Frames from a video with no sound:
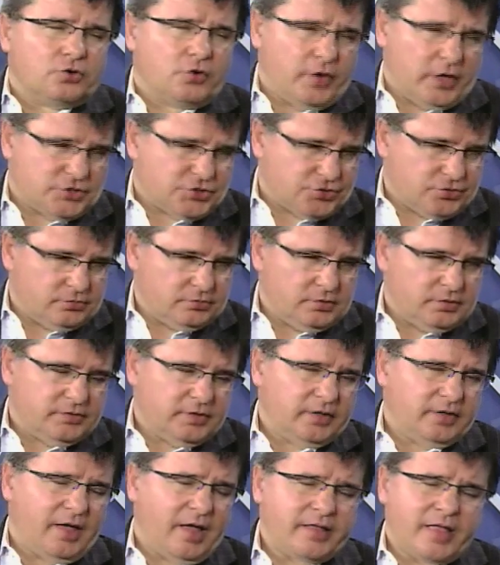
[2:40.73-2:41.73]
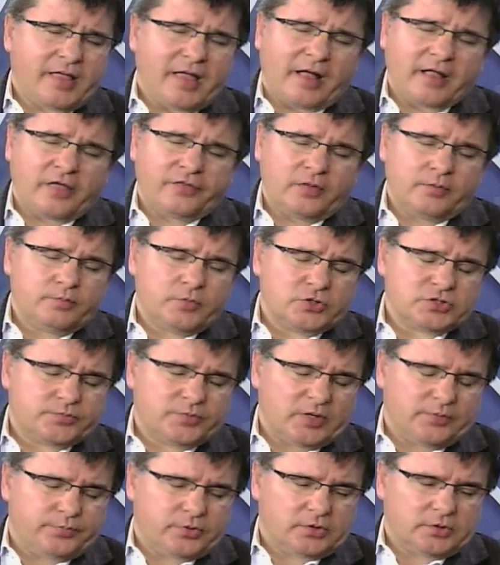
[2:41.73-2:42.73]
question, that, and I think most
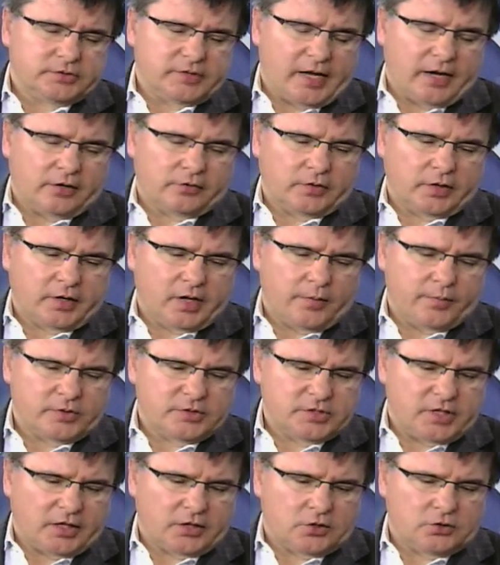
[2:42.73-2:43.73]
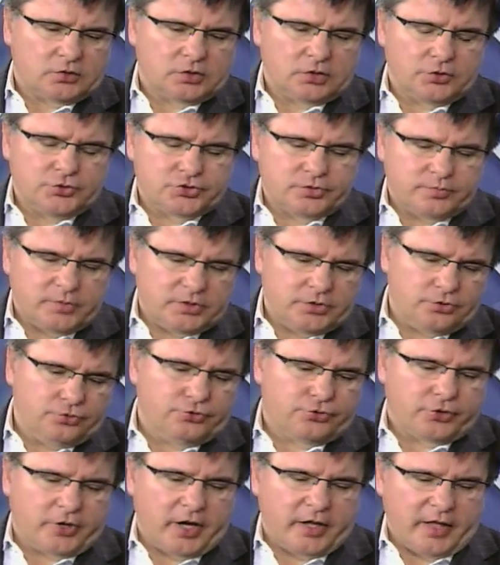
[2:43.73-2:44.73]
people now are coming to that conclusion in
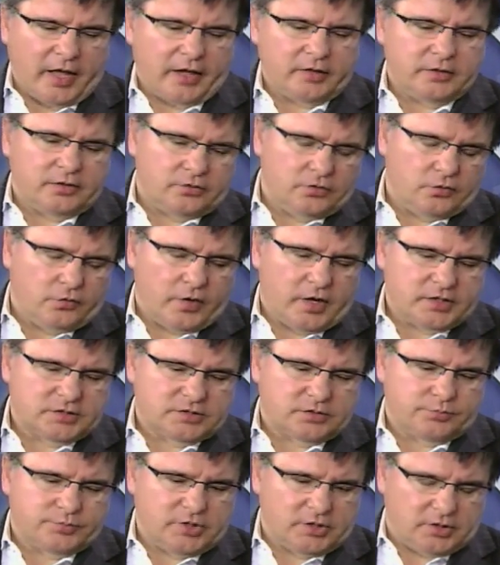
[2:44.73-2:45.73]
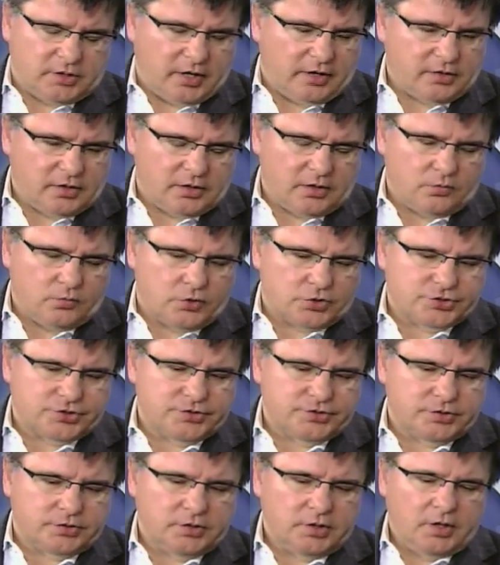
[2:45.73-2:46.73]
Ukraine and in the West, particularly I think in
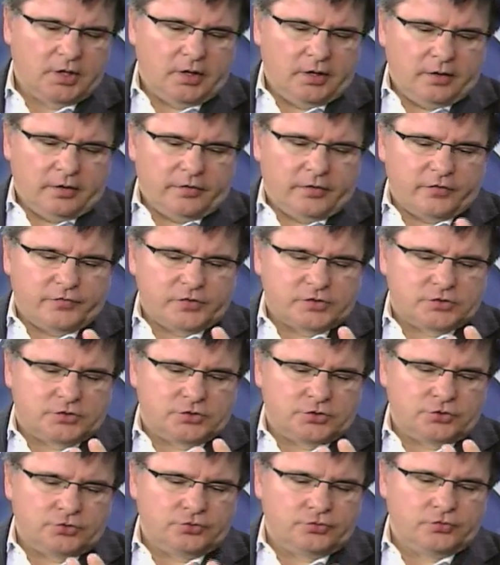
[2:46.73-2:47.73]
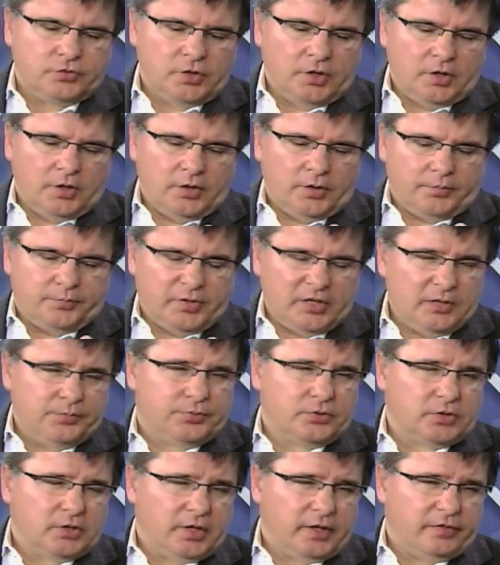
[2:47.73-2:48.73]
Washington, that the two
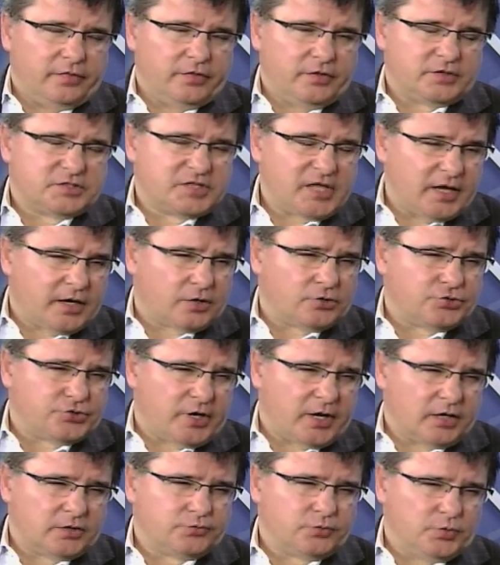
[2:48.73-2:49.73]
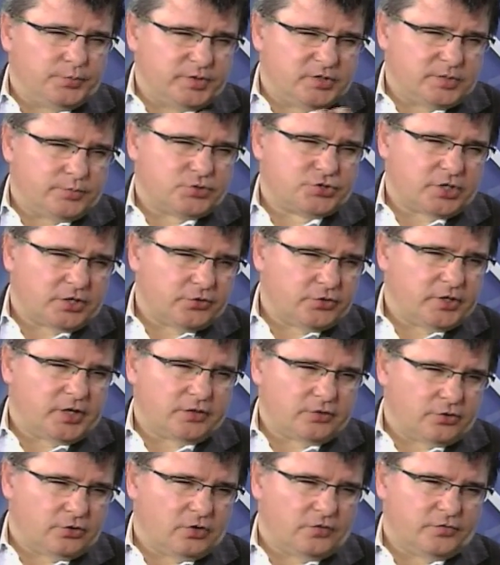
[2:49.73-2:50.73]
people in the second round will be Tymoshenko
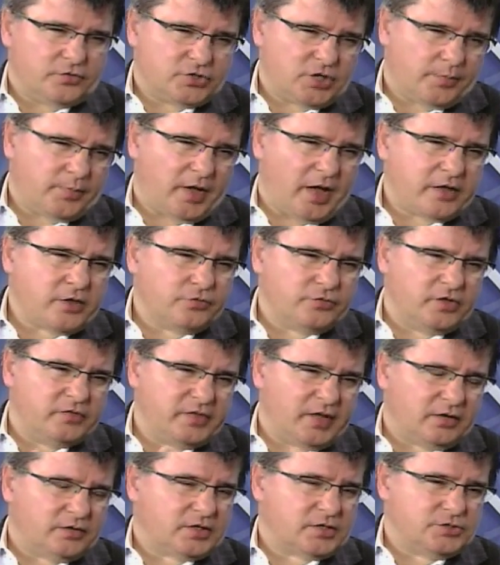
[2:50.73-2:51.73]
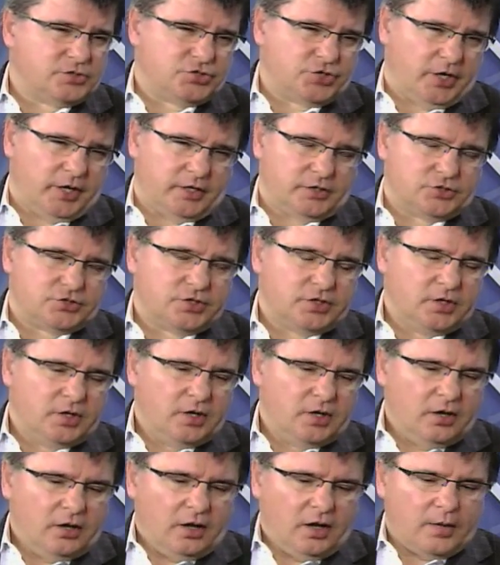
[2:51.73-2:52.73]
and Yanukovych. I mean, I don't think that can change.
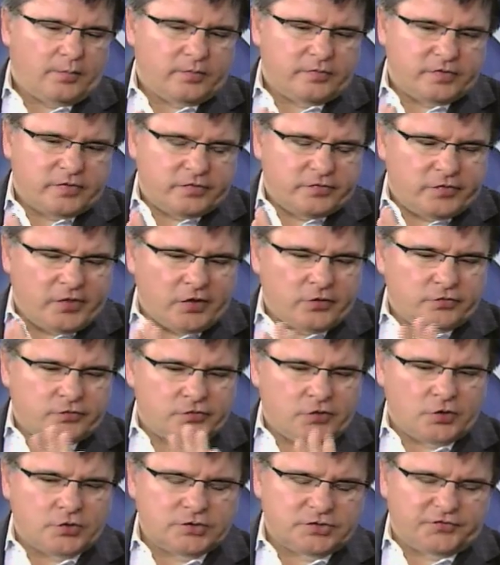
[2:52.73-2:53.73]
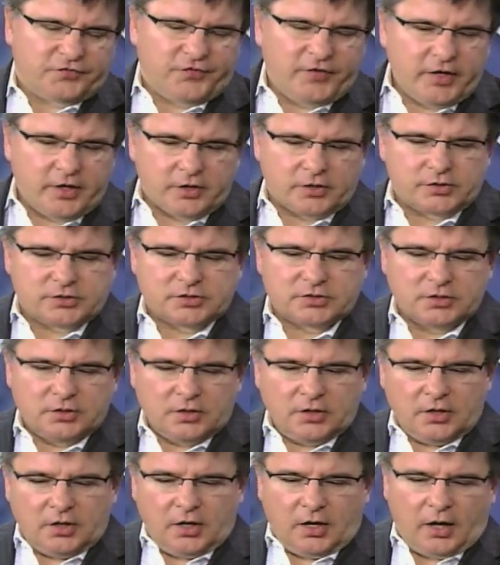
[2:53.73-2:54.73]
Those figures
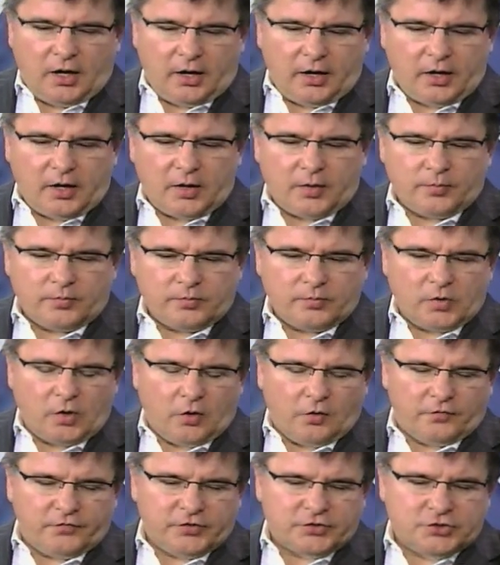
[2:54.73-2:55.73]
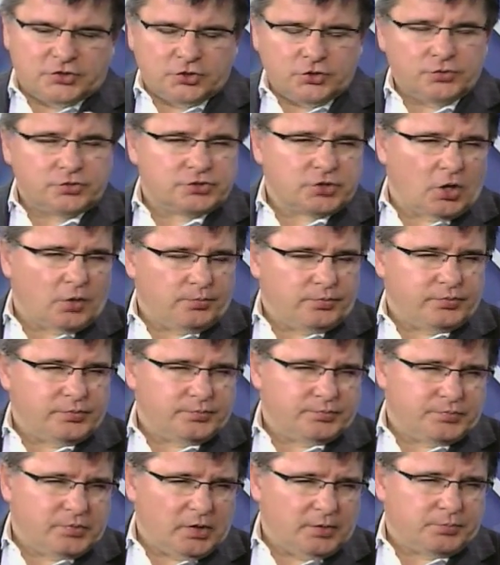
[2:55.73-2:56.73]
of the two top
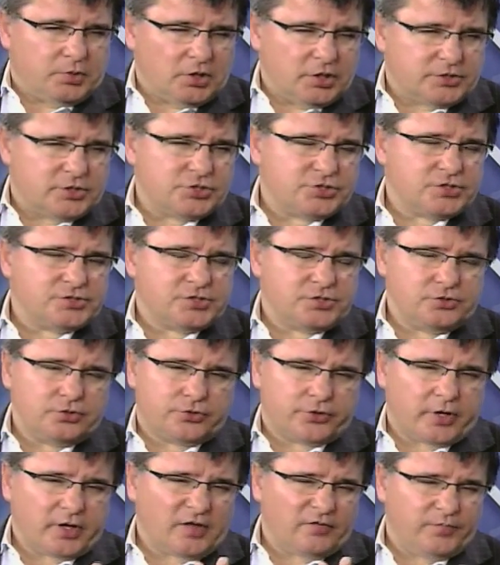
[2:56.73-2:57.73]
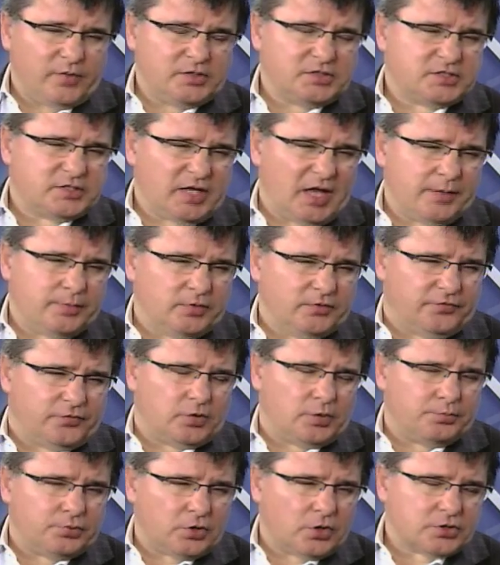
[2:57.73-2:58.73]
politicians in Ukraine have been stable
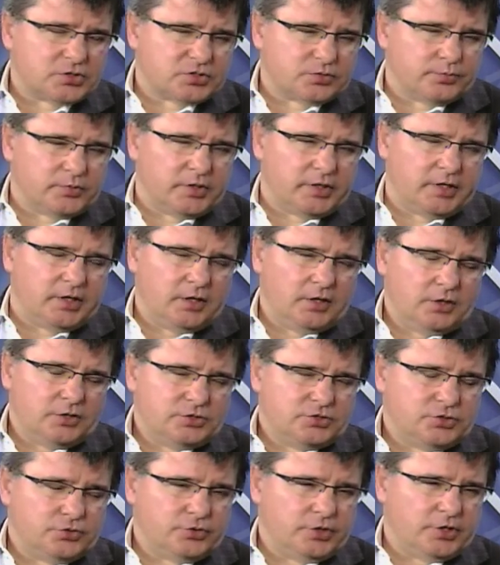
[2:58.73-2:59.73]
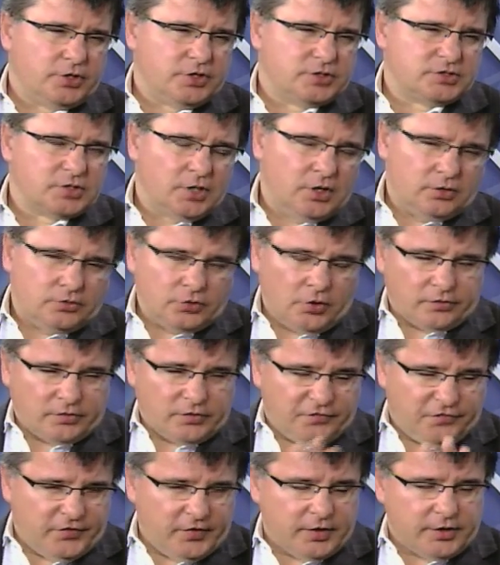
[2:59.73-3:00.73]
for approximately 2 years. Not
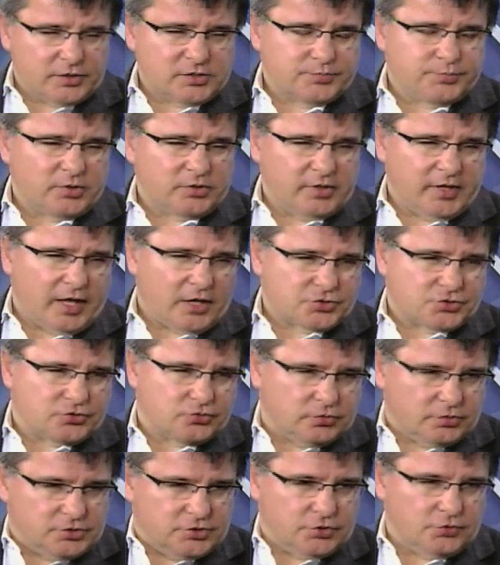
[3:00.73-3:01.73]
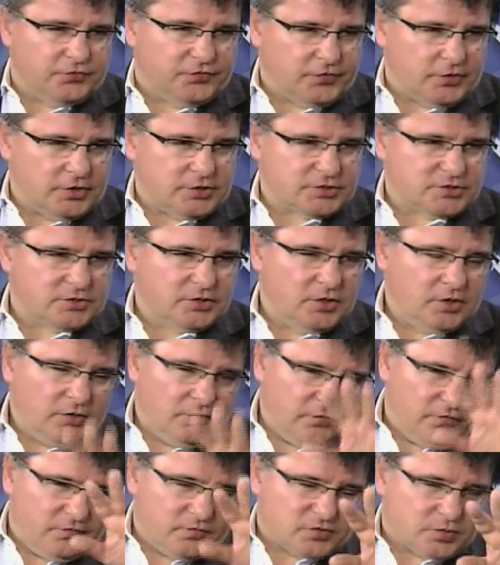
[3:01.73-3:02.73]
the figures, but the actual two first.
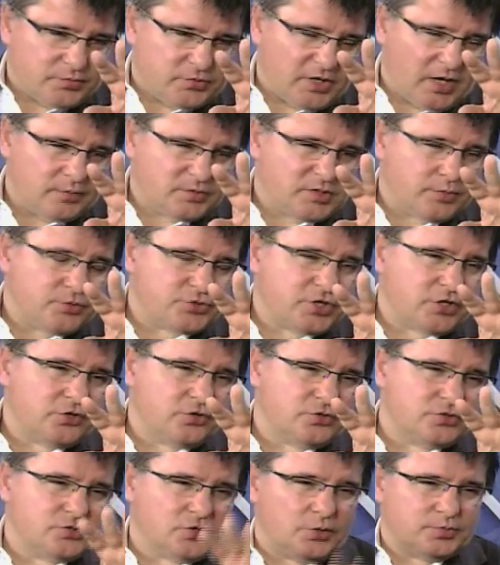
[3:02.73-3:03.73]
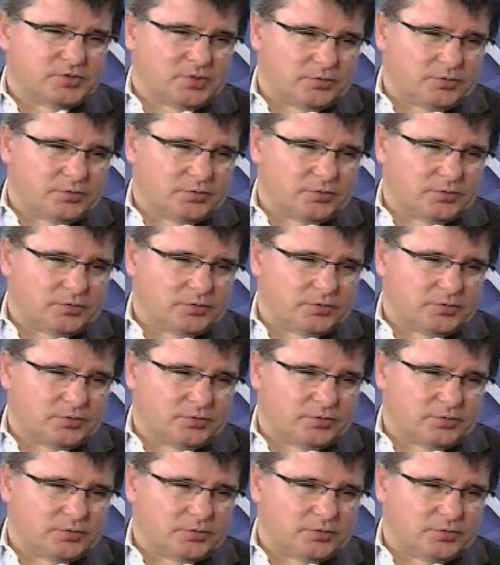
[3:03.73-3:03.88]
Sometimes Tymoshenko top,